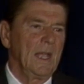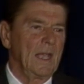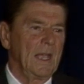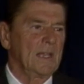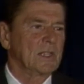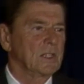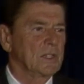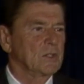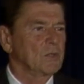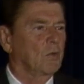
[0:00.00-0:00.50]

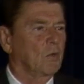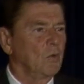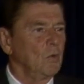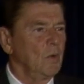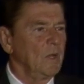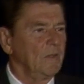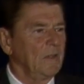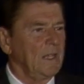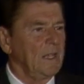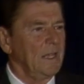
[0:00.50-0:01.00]
as is
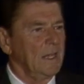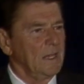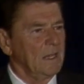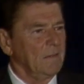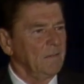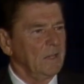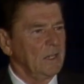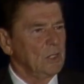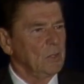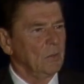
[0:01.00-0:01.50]
true in the
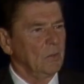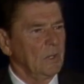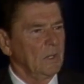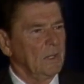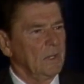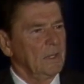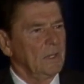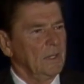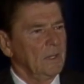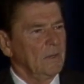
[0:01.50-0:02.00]

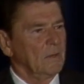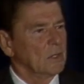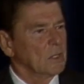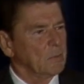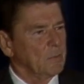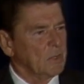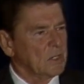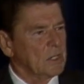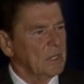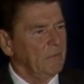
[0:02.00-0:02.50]
individual or
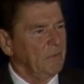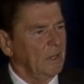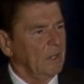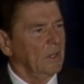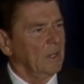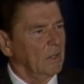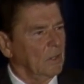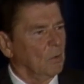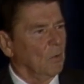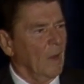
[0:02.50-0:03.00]

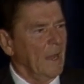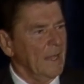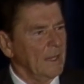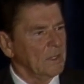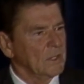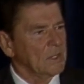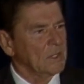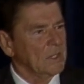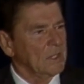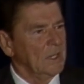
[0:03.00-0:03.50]
specific
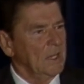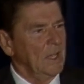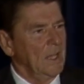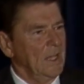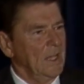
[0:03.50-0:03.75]
grants.